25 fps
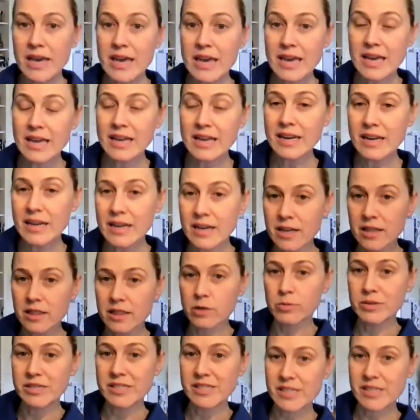in the
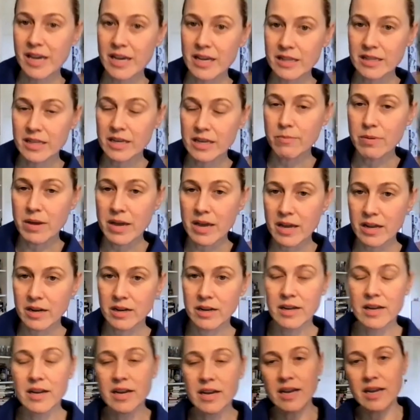recycling
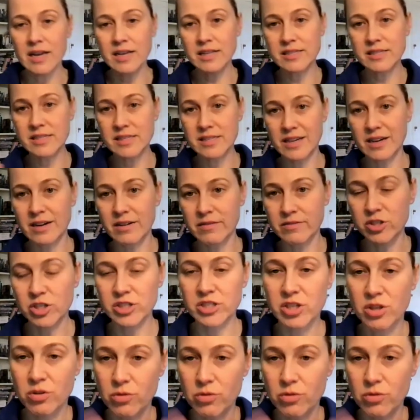bin instead of just